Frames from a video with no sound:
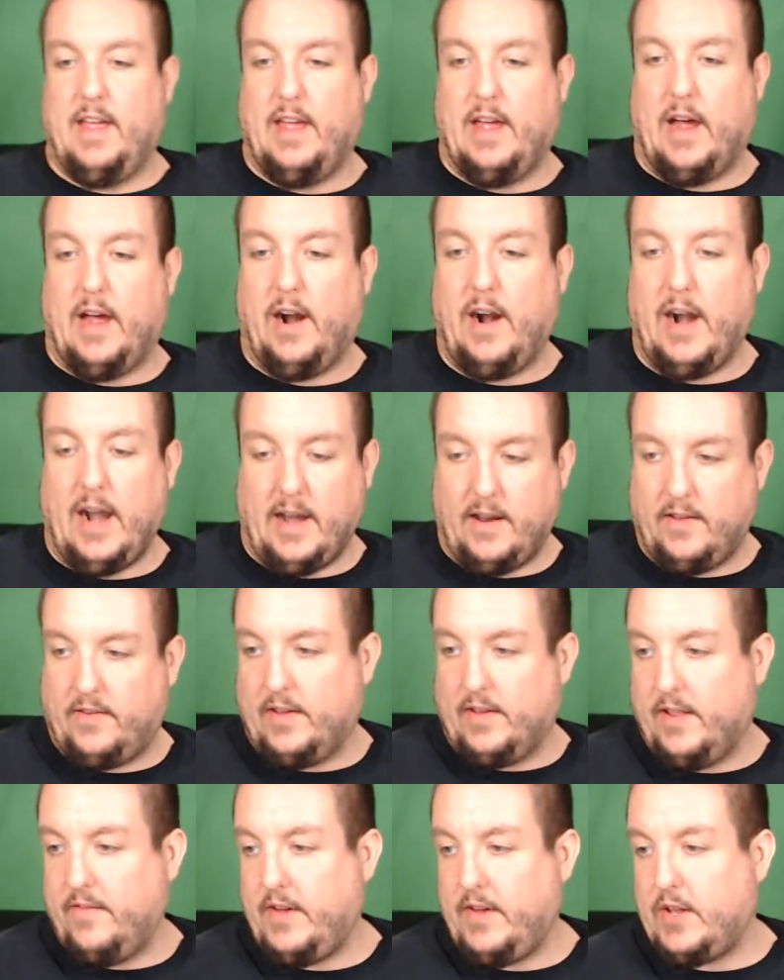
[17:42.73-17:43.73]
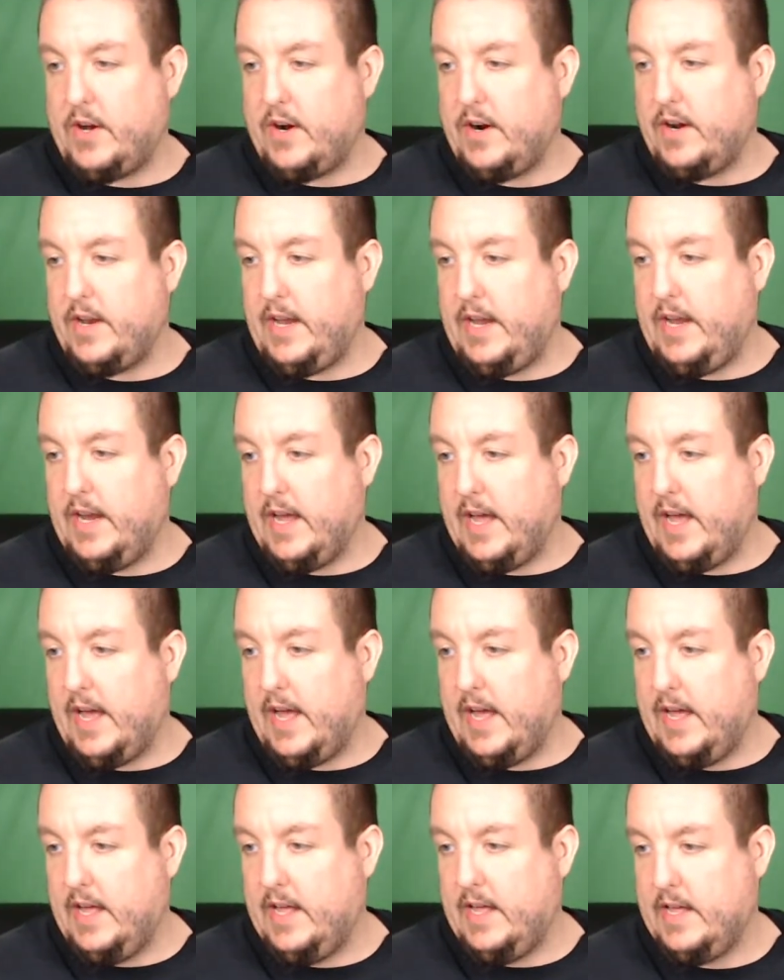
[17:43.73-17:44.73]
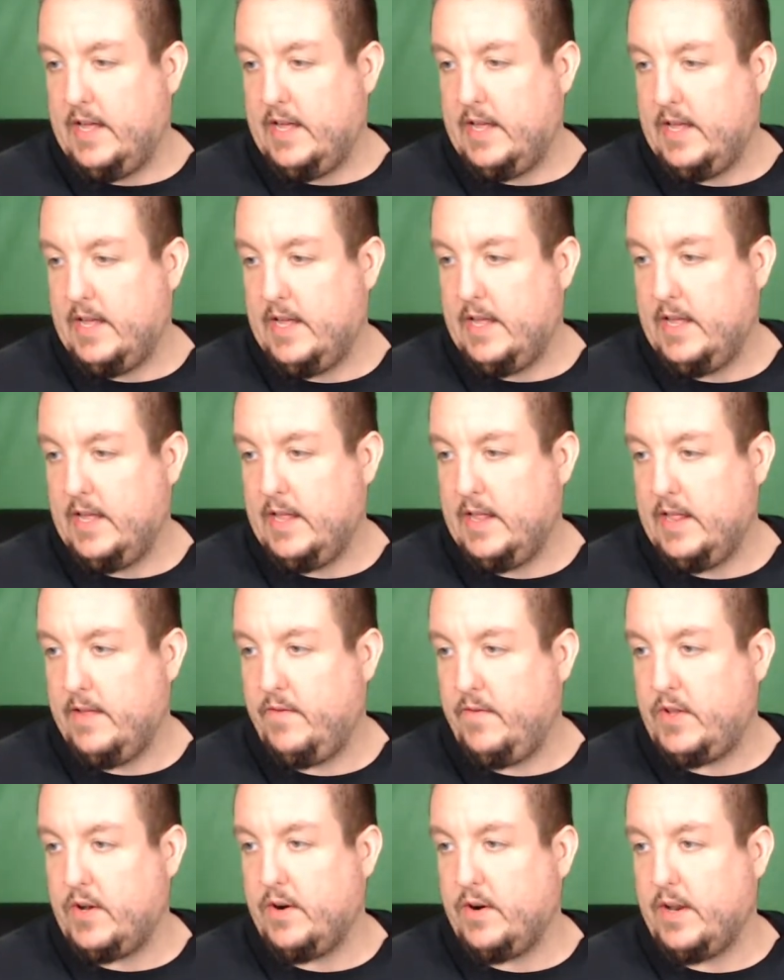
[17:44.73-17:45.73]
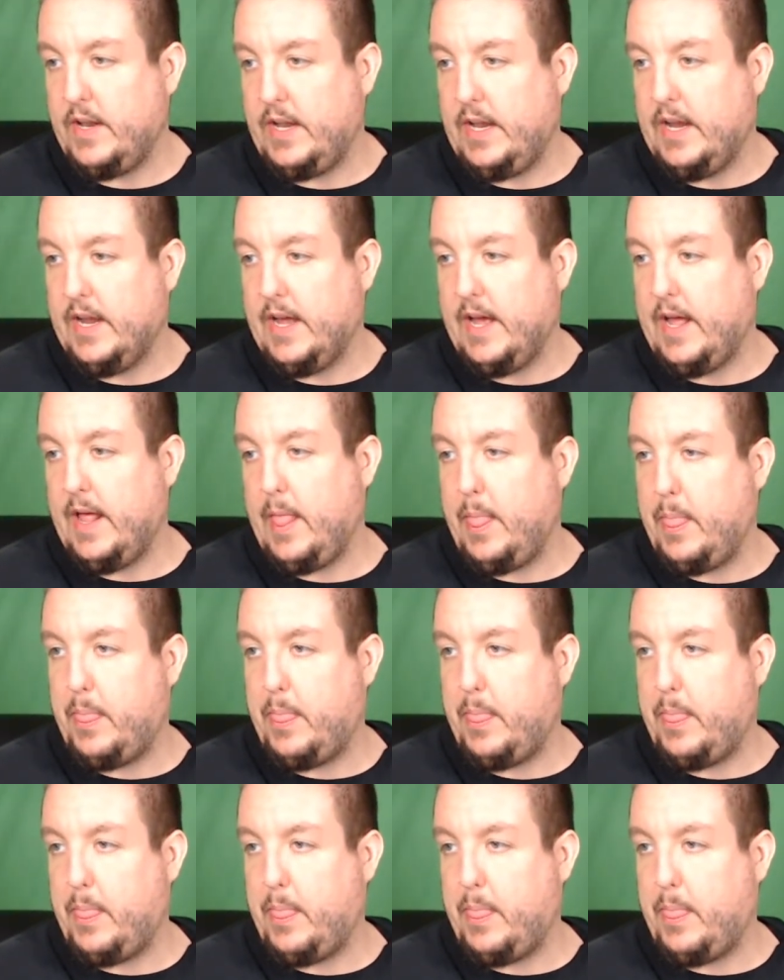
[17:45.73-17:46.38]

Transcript: All right, so let me turn the uh, let me turn the uh,